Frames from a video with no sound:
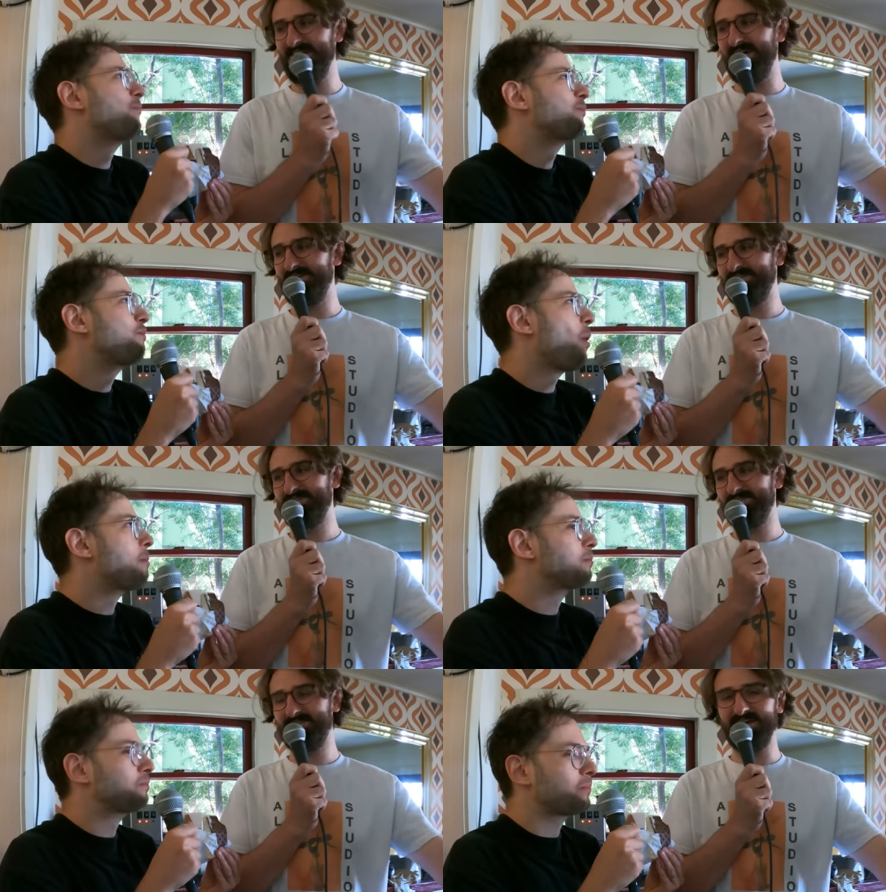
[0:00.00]
Speaker 1: yeah.
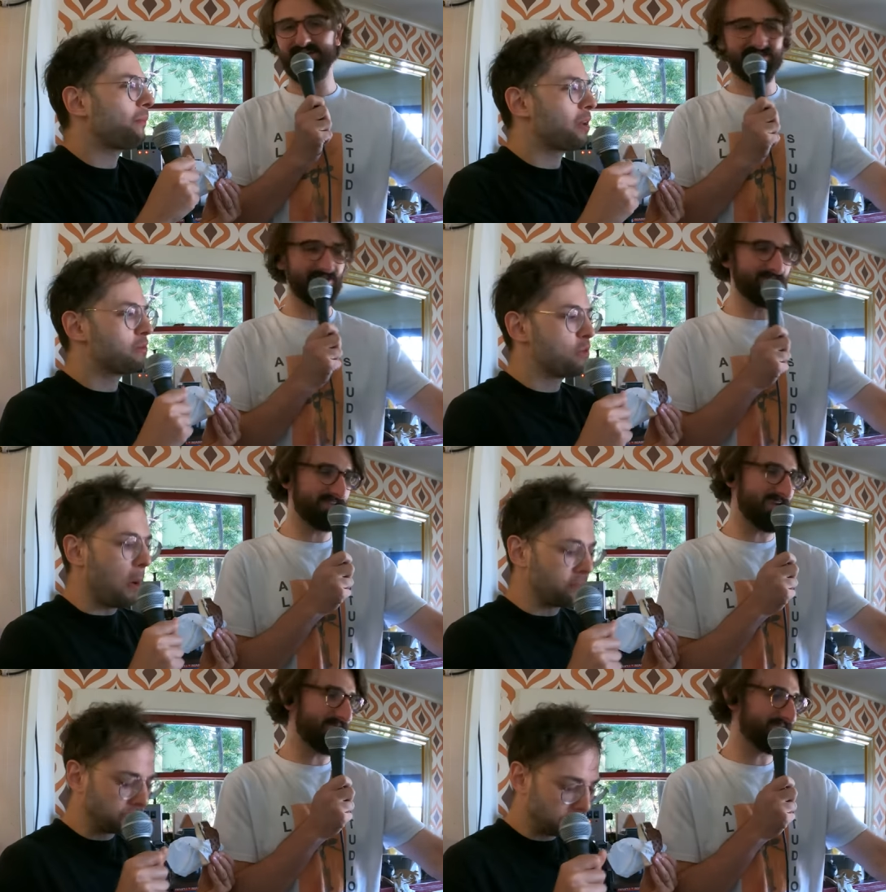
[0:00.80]
Speaker 2: Yeah, the oat
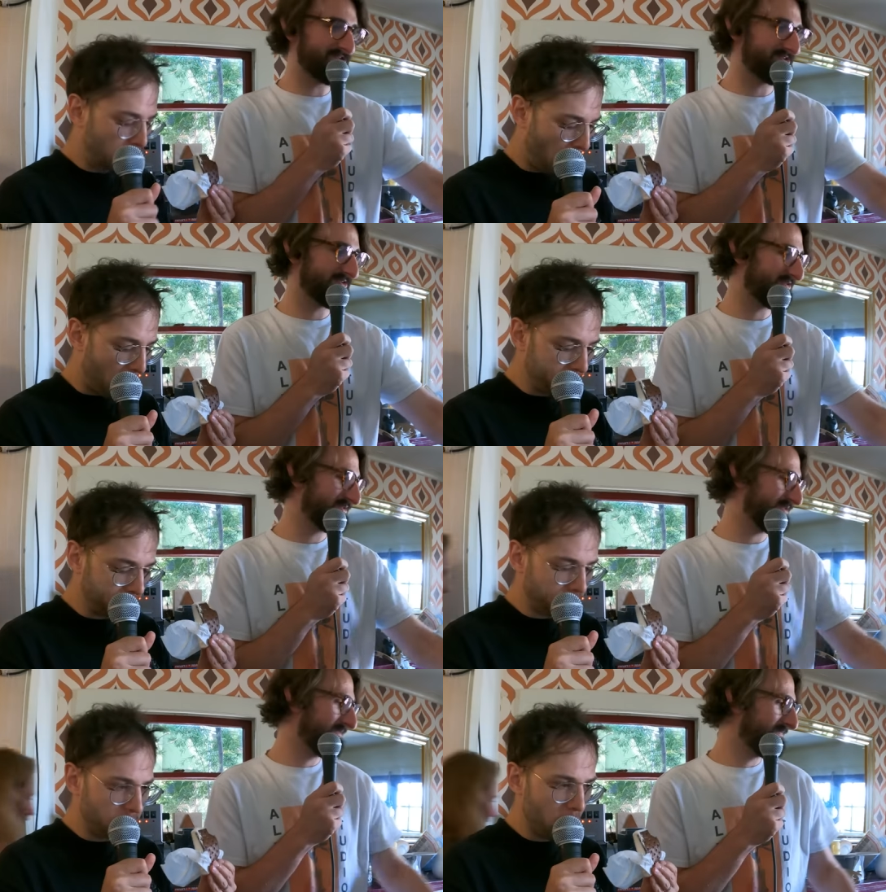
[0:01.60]
sandwich.
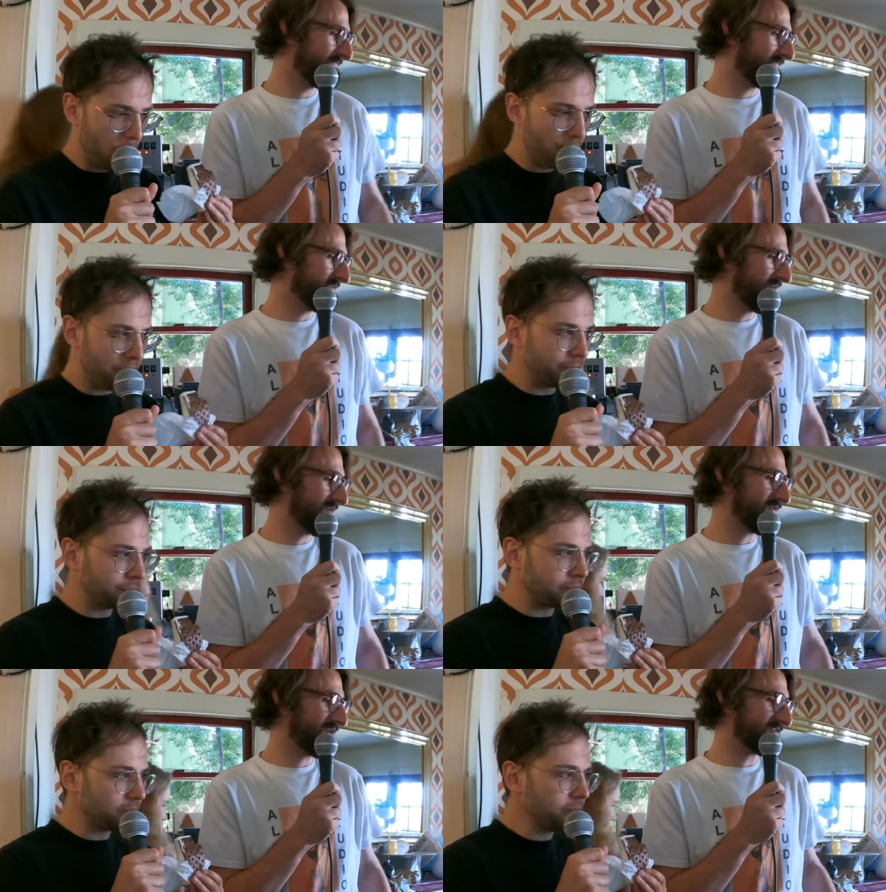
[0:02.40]

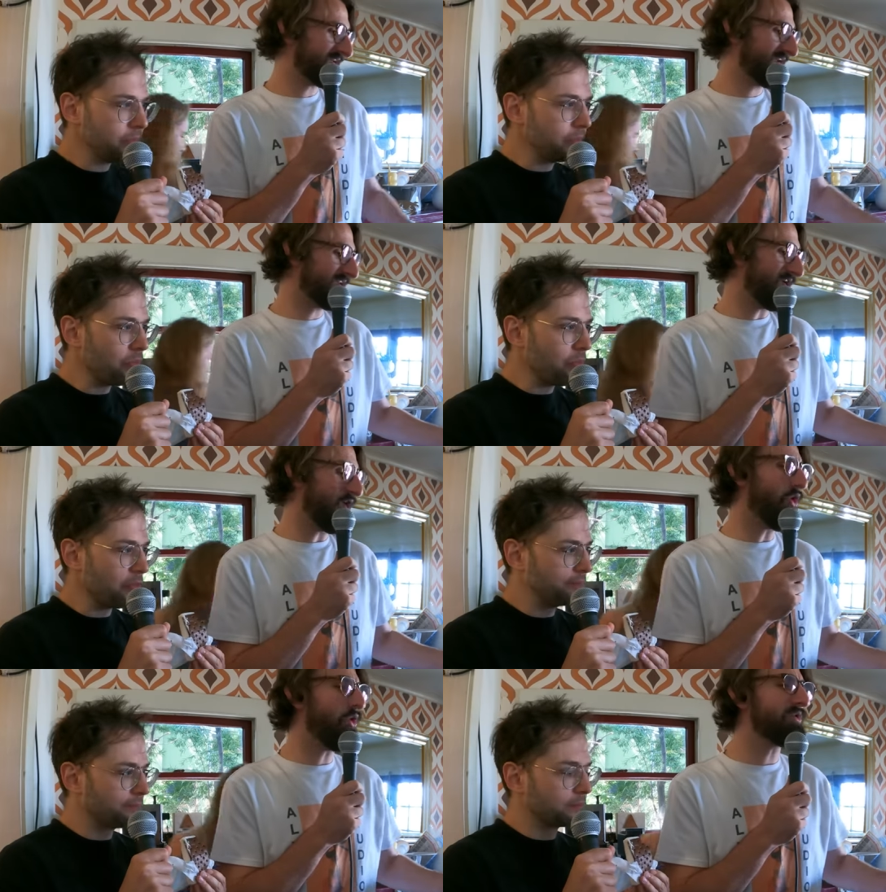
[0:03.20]
You going outside?
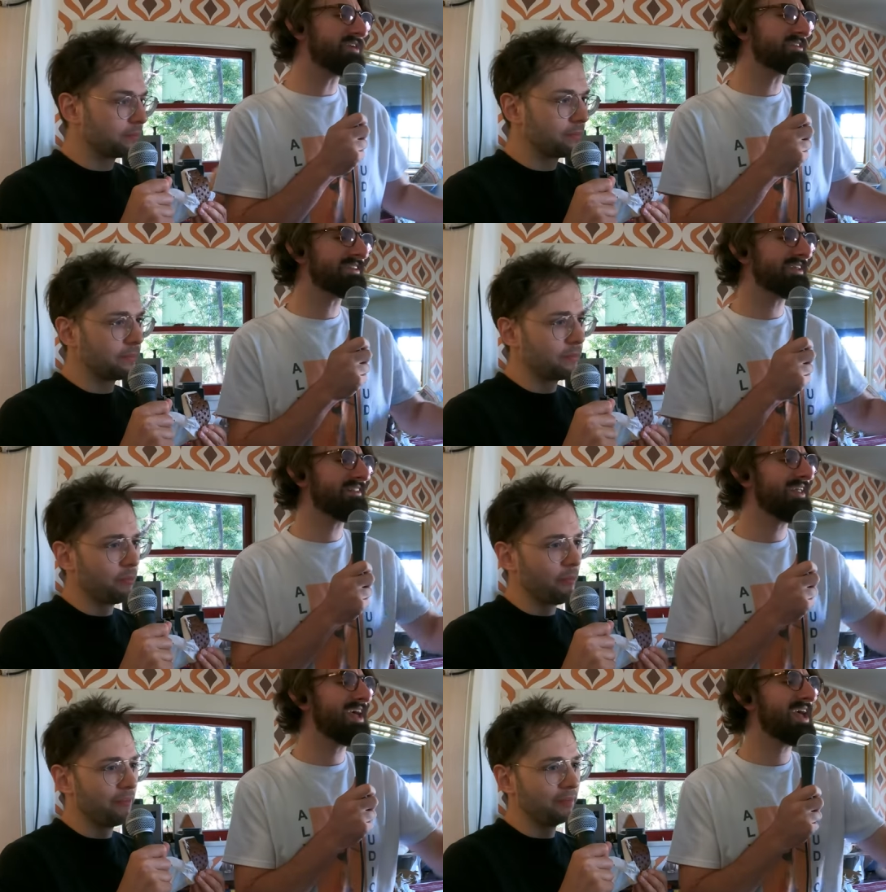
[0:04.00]
Oh, his
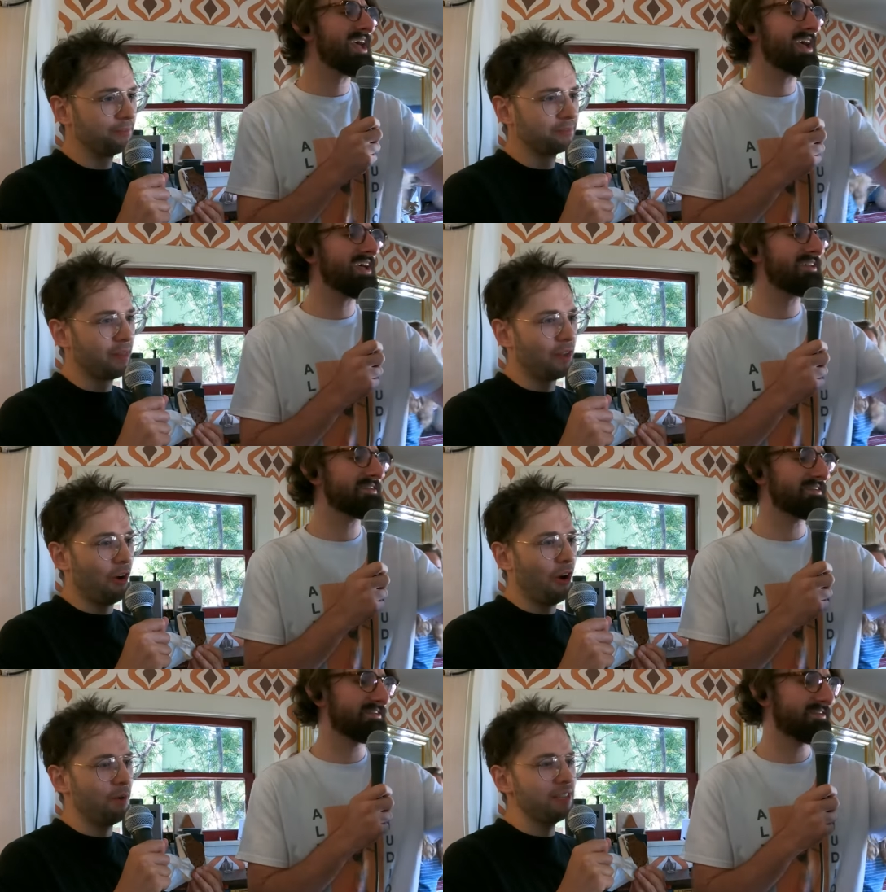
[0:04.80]
little hat.
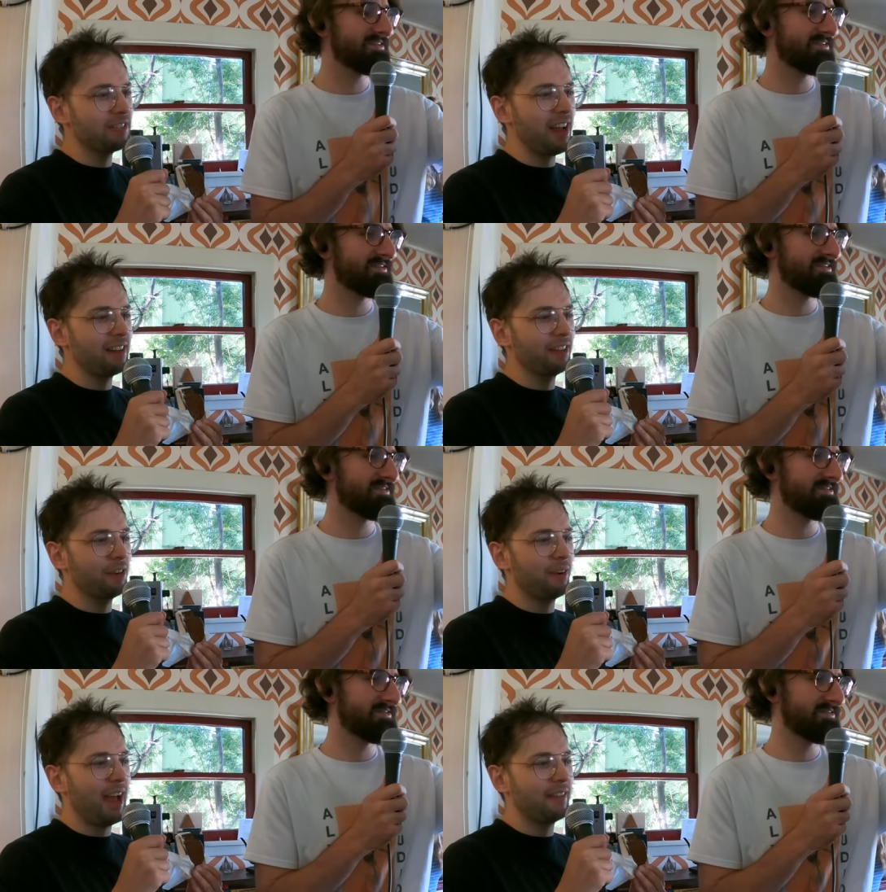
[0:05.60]
Speaker 1: Oh, he's got a
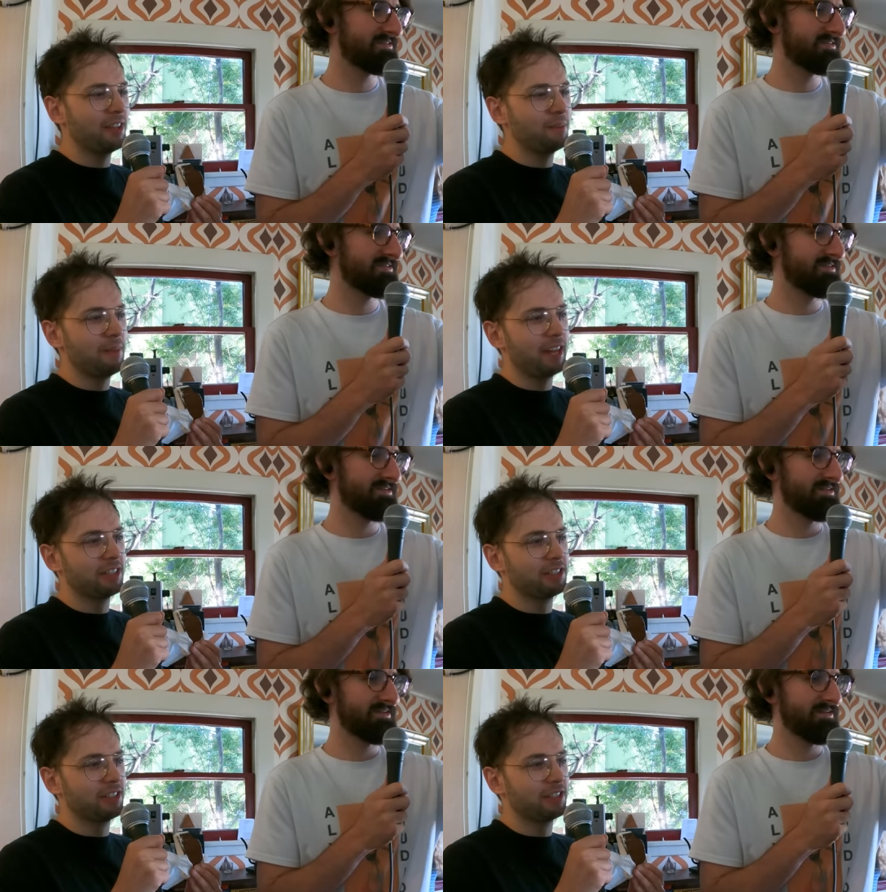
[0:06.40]
little hat that
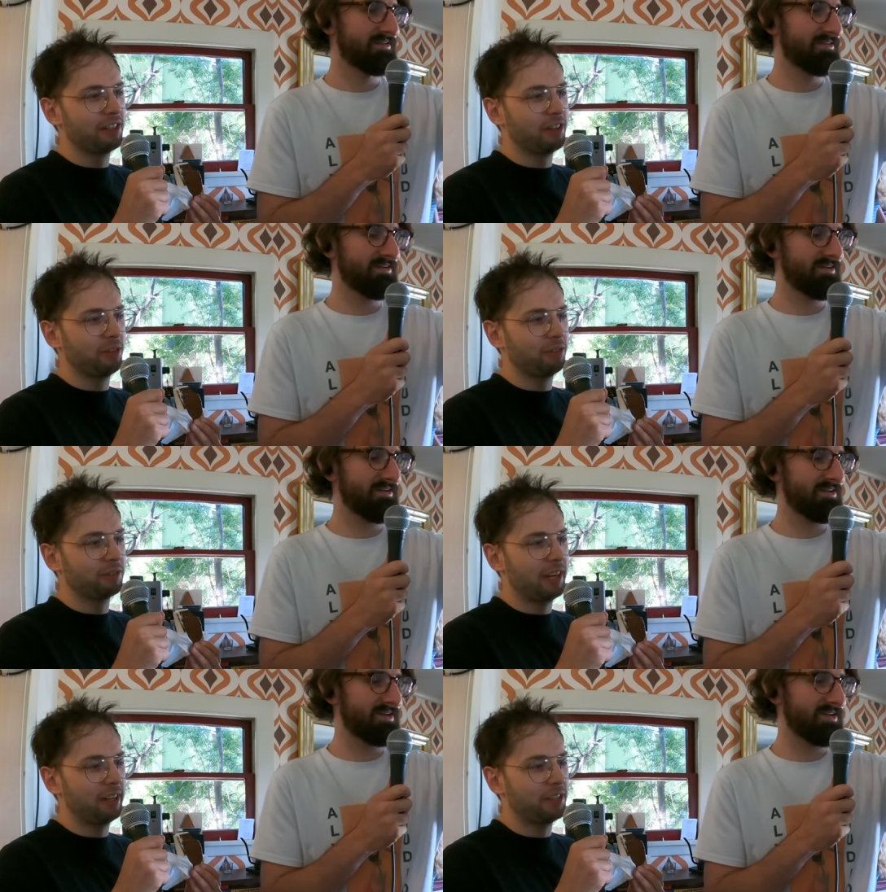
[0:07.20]
matches his little
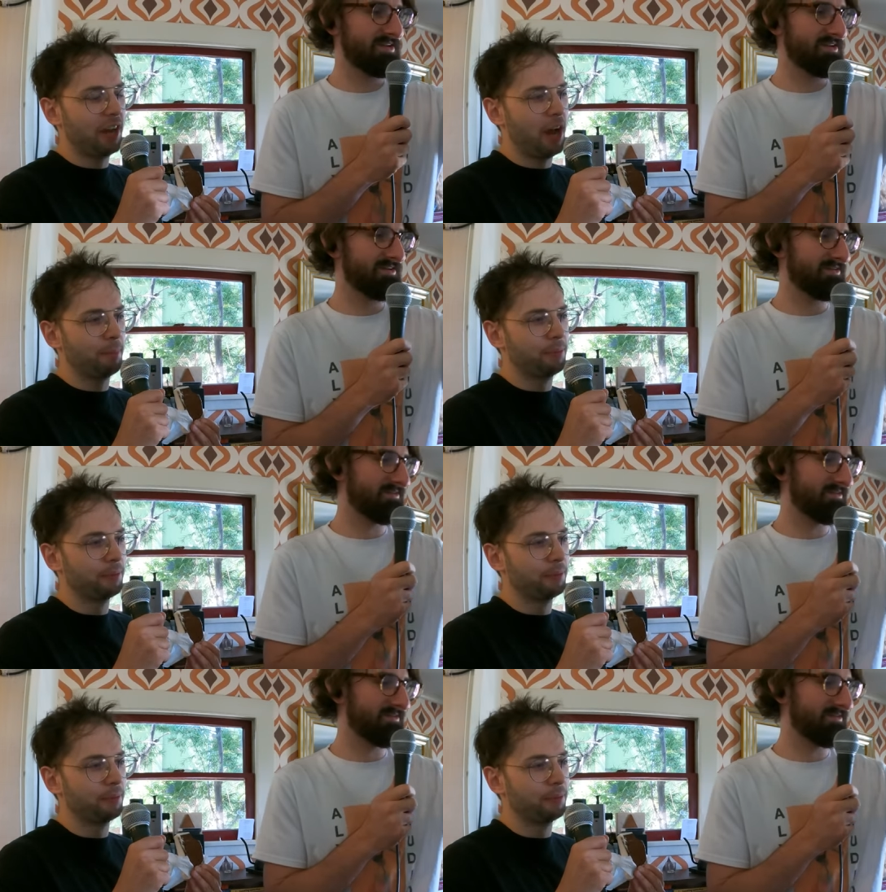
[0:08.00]
tank I
Speaker 2: top.